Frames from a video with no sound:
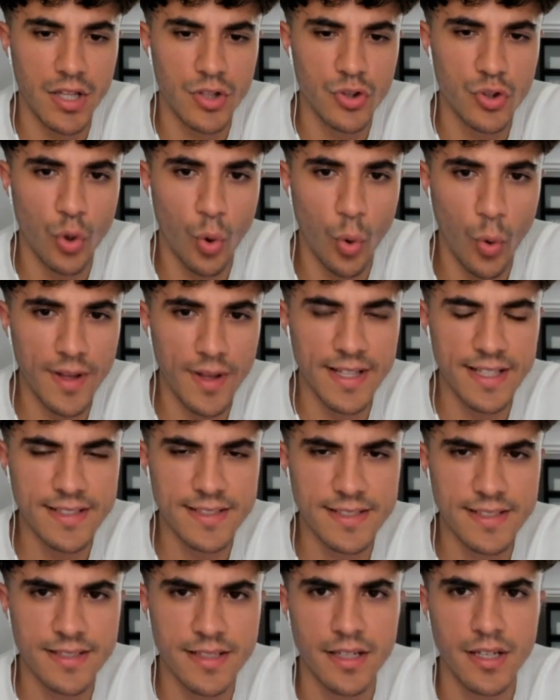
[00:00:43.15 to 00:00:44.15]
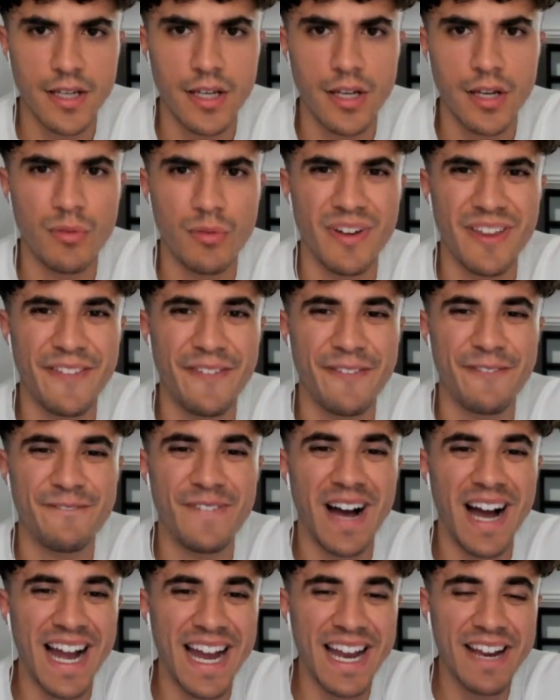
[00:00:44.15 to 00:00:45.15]
toilet with
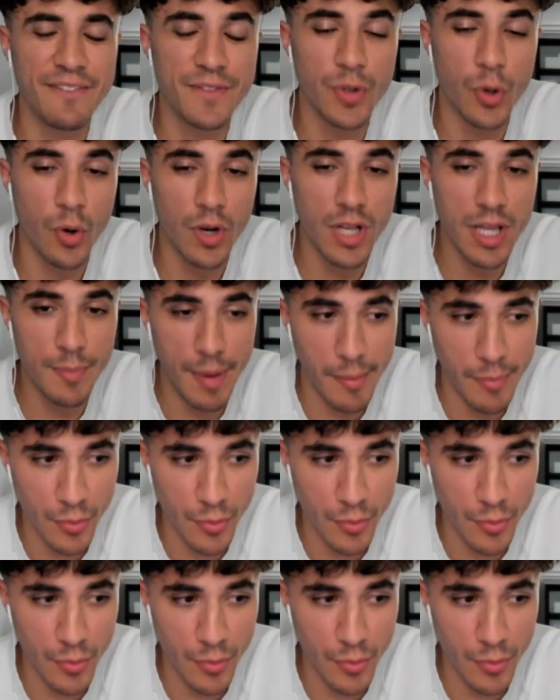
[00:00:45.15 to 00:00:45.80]
five toilet paper